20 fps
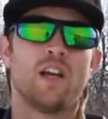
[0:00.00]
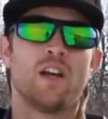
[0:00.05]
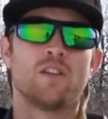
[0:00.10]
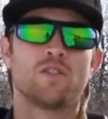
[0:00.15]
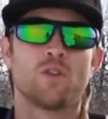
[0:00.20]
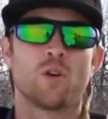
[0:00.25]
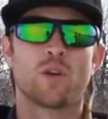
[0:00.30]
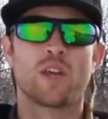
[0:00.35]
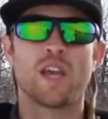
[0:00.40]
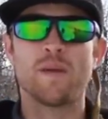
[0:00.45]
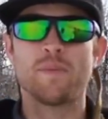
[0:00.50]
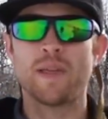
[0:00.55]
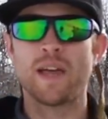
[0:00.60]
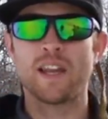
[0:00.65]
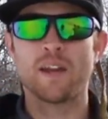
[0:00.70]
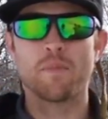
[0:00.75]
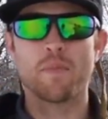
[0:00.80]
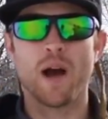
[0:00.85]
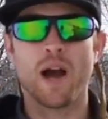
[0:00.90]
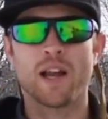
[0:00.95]
So keep
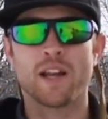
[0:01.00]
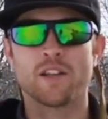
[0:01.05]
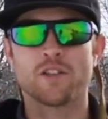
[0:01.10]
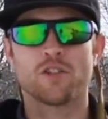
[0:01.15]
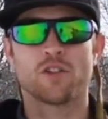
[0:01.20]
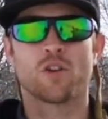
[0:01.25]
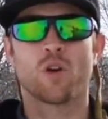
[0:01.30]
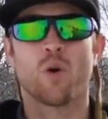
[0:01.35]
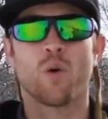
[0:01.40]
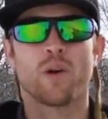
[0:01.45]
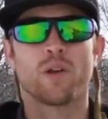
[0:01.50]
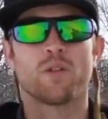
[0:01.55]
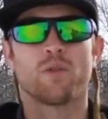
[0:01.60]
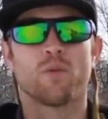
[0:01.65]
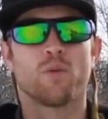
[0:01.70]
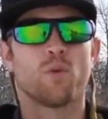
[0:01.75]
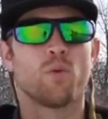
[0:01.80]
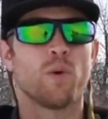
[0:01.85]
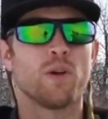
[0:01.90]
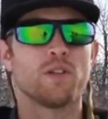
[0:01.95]
that in mind as you're going
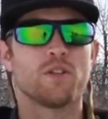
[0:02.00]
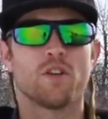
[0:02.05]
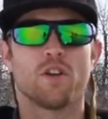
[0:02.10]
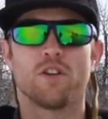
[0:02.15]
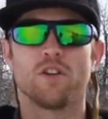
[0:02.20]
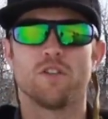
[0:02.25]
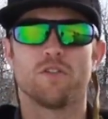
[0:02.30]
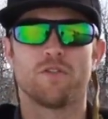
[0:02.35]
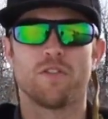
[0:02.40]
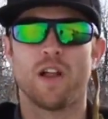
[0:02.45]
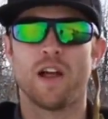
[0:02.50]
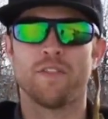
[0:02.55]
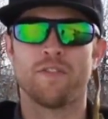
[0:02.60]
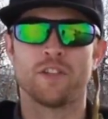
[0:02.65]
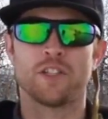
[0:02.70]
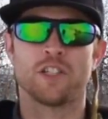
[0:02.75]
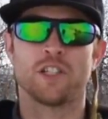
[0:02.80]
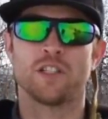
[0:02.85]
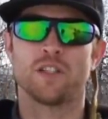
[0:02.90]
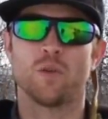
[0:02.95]
through winter and you're fly
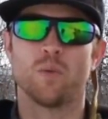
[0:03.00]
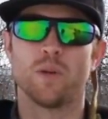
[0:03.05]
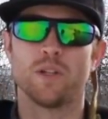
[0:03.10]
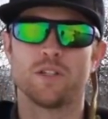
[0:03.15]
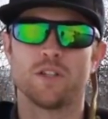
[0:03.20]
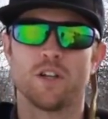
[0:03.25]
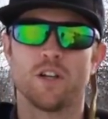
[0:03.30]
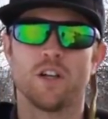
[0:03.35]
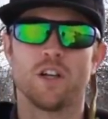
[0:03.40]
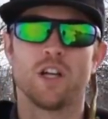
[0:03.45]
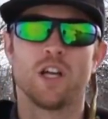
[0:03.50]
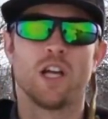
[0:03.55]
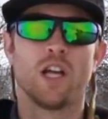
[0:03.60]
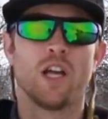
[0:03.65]
fishing in the winter.